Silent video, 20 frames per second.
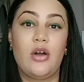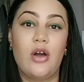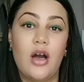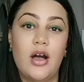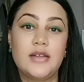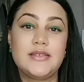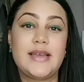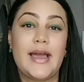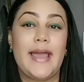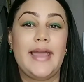I
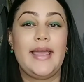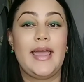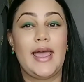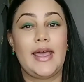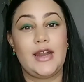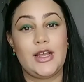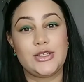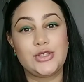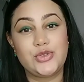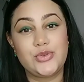cannot do
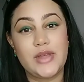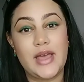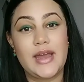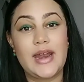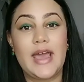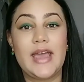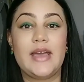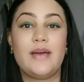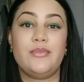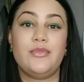that. I am
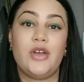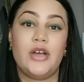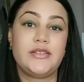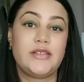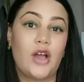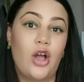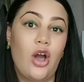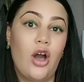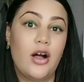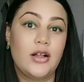not a
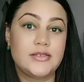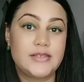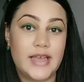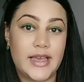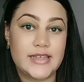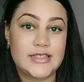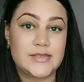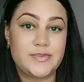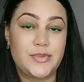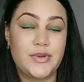cult
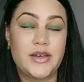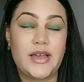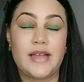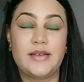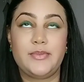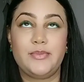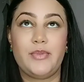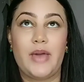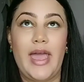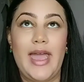expert.
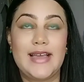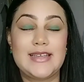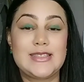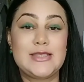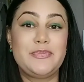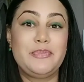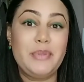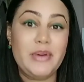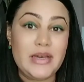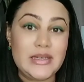
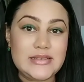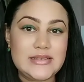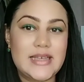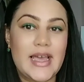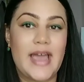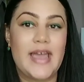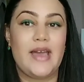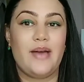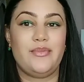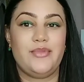I am
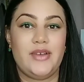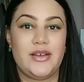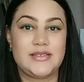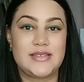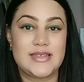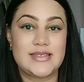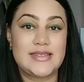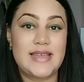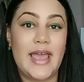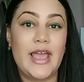not a
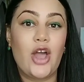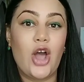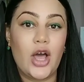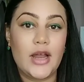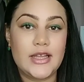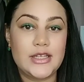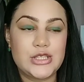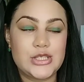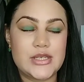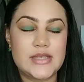psychologist.